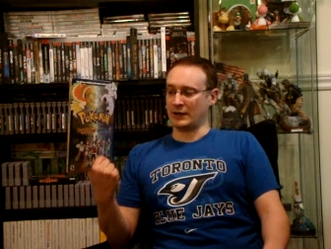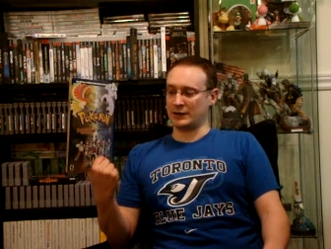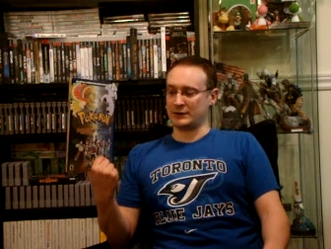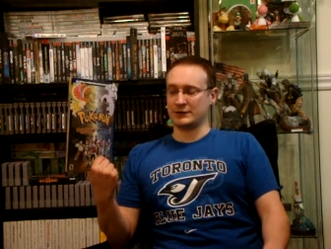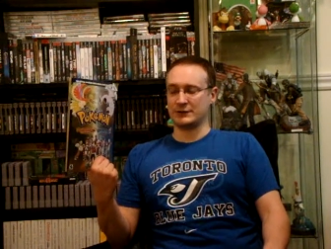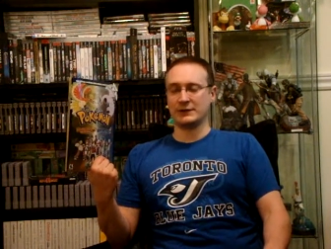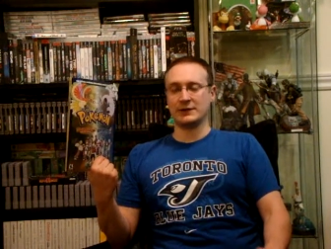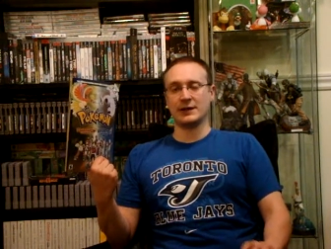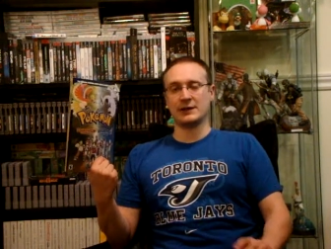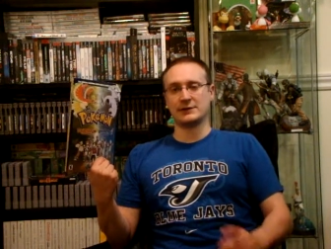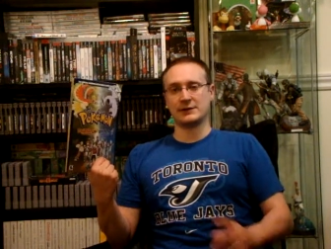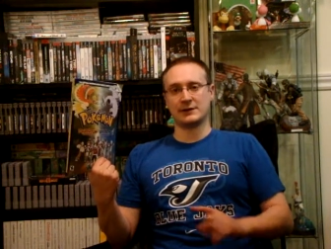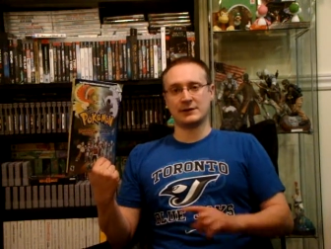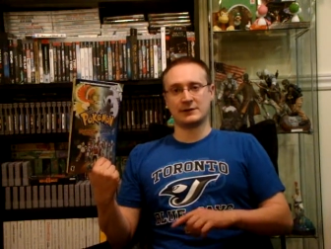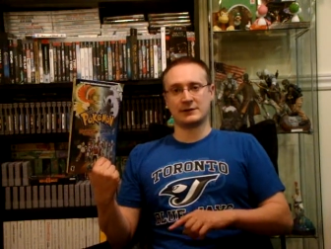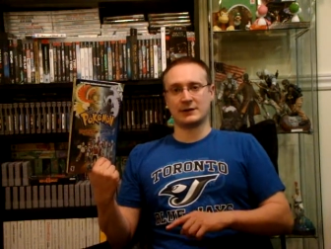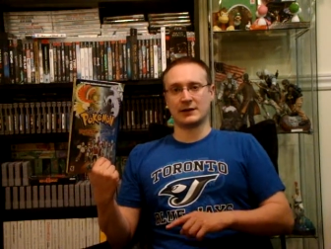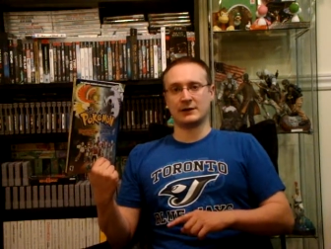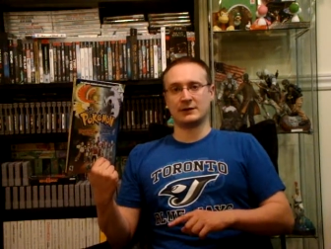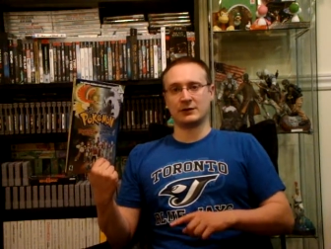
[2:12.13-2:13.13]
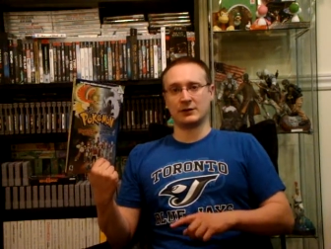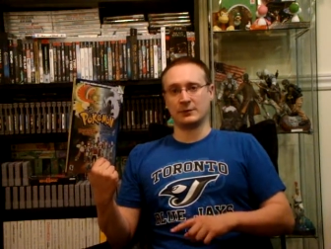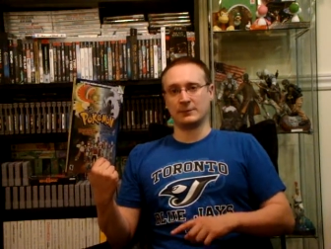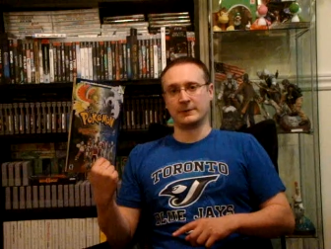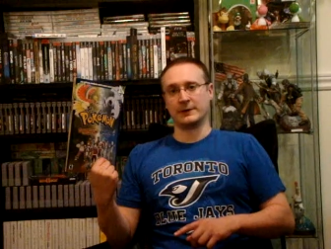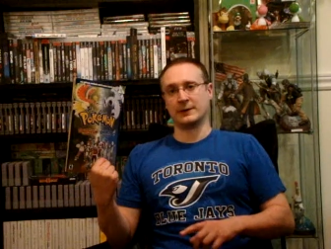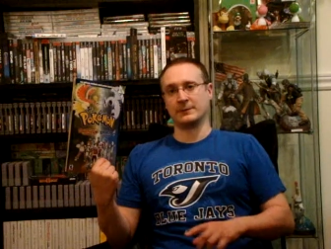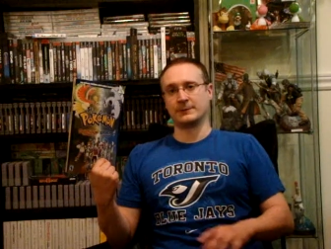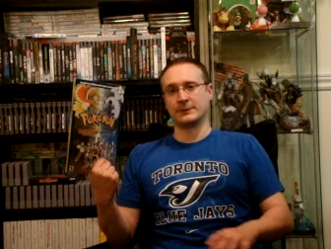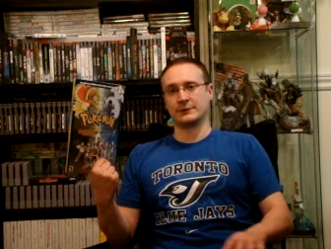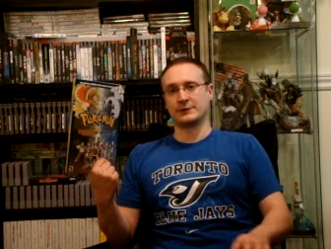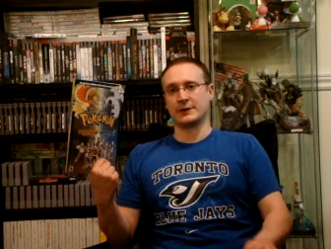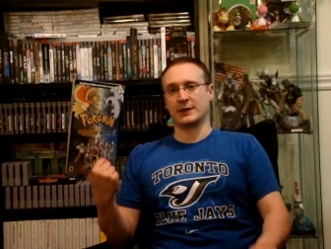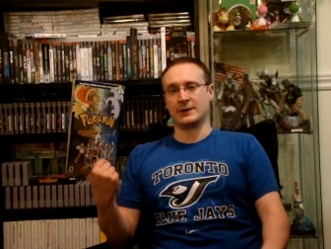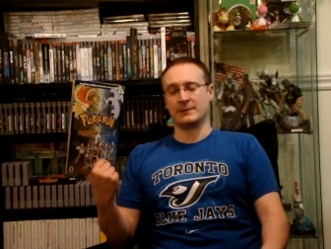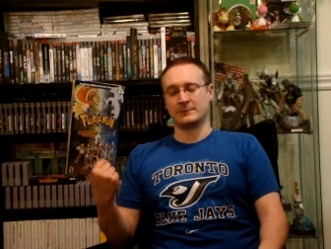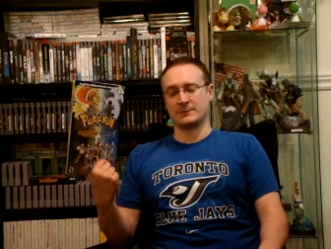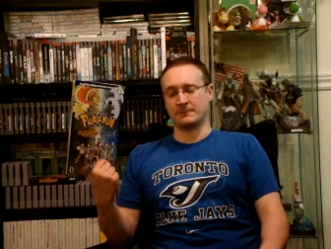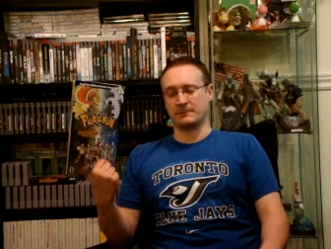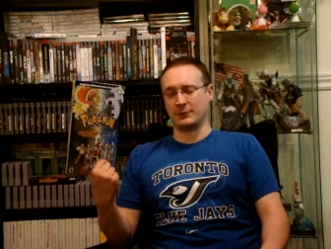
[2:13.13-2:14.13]
uh, just in case I decide to open up those
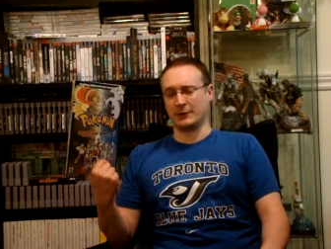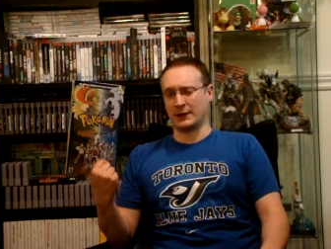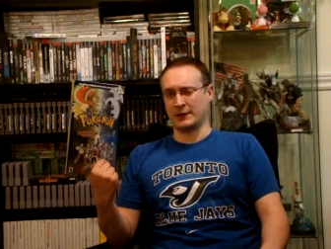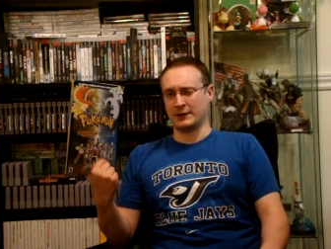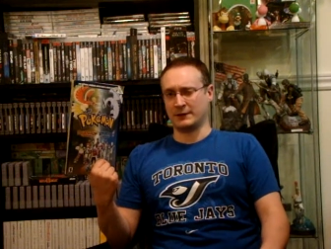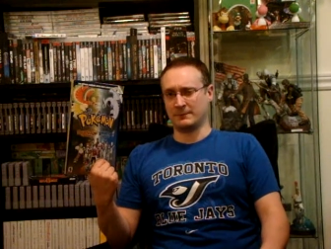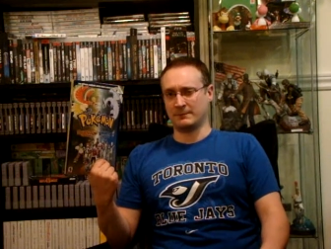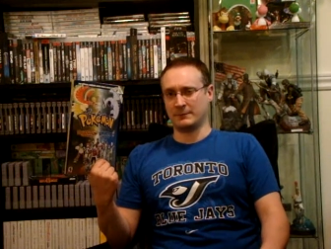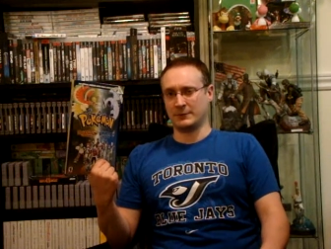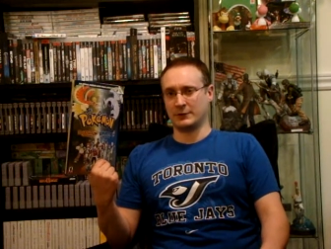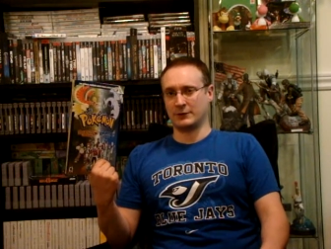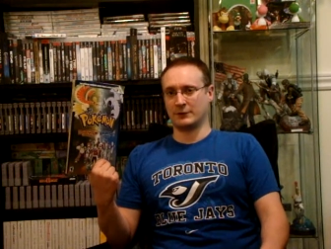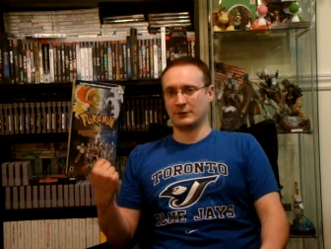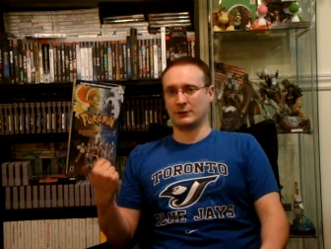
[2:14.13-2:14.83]
games and play them,